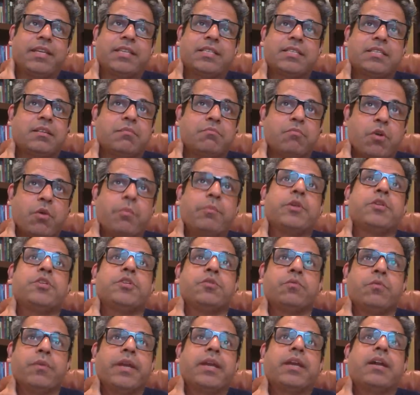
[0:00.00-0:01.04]
It's the moment
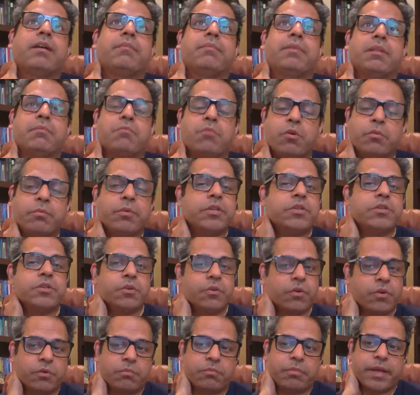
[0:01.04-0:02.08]
you wake up and the moment you
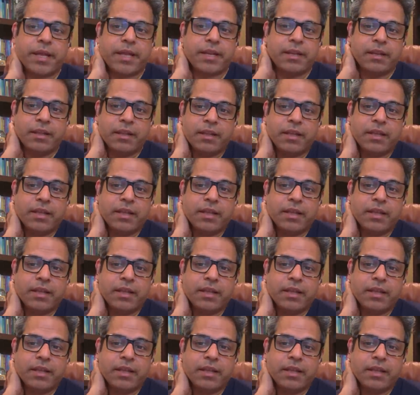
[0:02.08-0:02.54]
go to bed